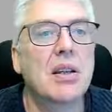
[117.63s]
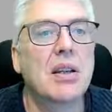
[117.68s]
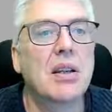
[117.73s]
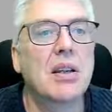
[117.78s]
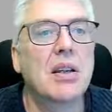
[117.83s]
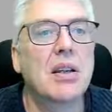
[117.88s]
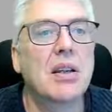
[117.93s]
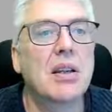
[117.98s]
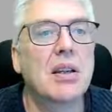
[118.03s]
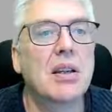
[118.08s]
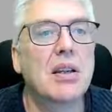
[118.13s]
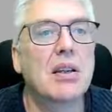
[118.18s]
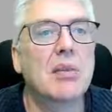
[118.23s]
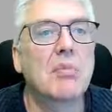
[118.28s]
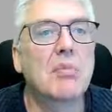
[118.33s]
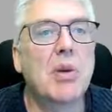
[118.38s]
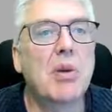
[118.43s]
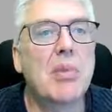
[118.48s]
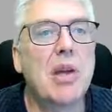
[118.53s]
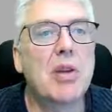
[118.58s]

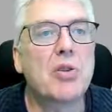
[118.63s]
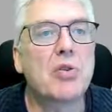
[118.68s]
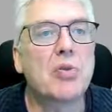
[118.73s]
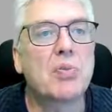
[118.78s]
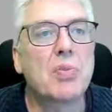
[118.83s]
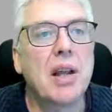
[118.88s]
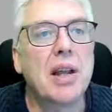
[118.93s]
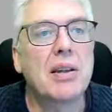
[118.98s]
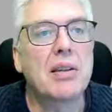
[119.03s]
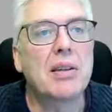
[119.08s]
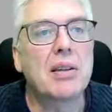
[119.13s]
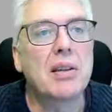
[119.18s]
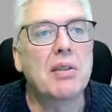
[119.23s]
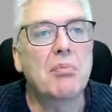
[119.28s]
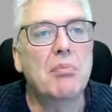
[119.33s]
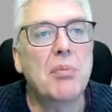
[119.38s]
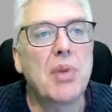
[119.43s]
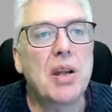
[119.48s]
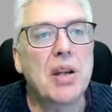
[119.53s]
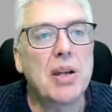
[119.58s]
by
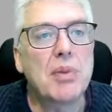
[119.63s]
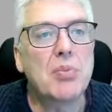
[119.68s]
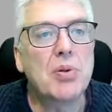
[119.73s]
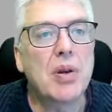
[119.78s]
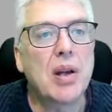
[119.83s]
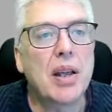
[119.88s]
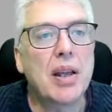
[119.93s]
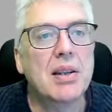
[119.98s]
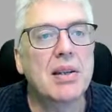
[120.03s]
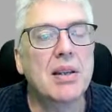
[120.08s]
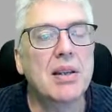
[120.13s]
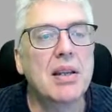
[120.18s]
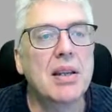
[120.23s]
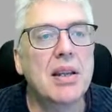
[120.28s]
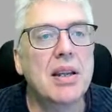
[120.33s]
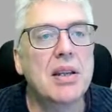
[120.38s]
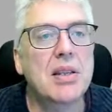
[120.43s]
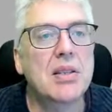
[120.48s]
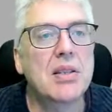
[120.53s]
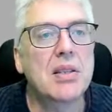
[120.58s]
manipulating the
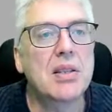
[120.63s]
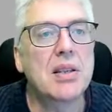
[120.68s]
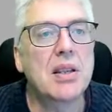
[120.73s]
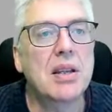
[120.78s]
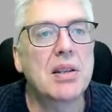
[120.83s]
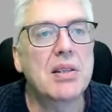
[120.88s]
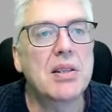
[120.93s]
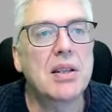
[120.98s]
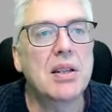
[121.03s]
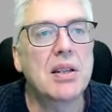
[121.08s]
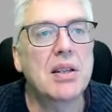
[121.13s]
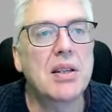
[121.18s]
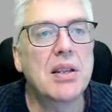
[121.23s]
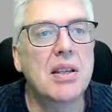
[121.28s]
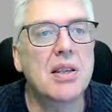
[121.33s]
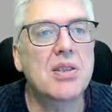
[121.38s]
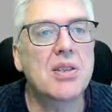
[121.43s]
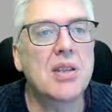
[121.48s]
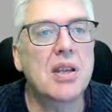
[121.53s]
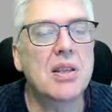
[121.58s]
instance in
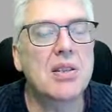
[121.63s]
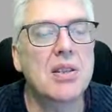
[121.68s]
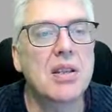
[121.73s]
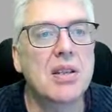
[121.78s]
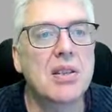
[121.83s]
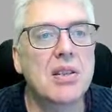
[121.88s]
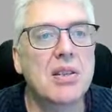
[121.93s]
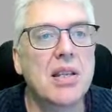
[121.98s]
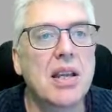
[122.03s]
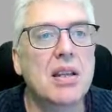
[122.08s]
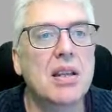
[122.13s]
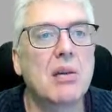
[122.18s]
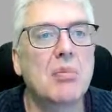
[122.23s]
this instance data